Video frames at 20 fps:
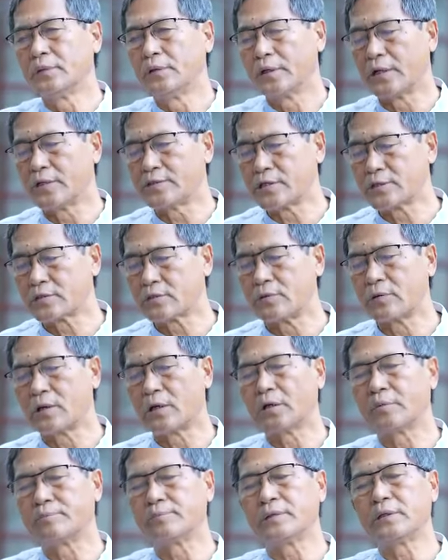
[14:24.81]

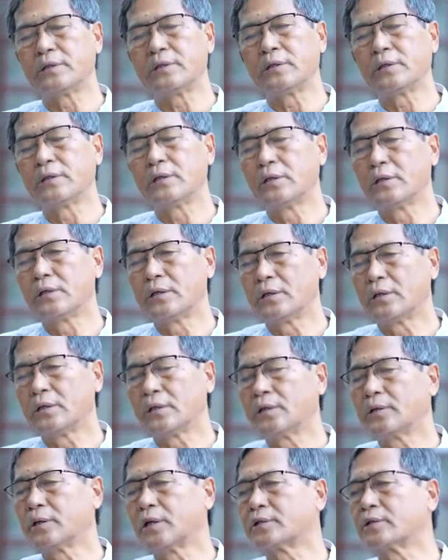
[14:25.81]
the
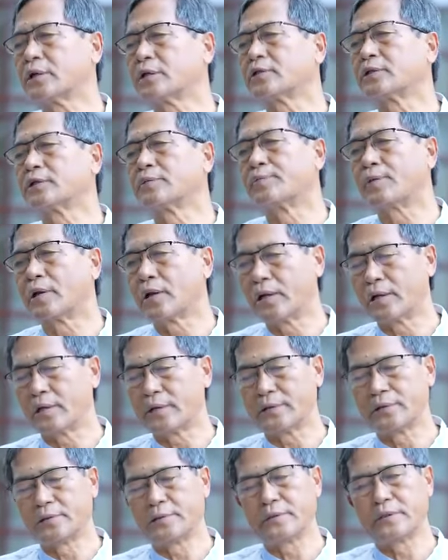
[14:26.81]
Greater Tripura
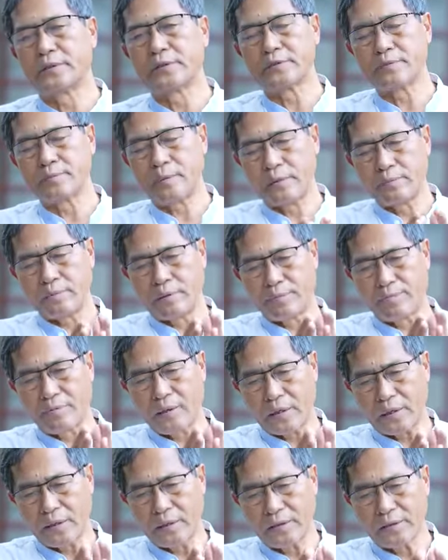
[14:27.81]
Land, that is by
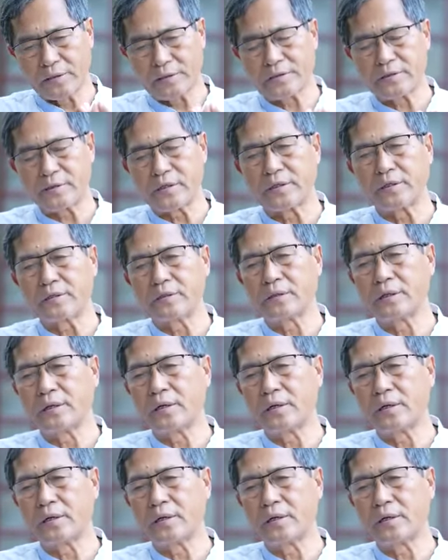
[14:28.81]
bifurcating the state,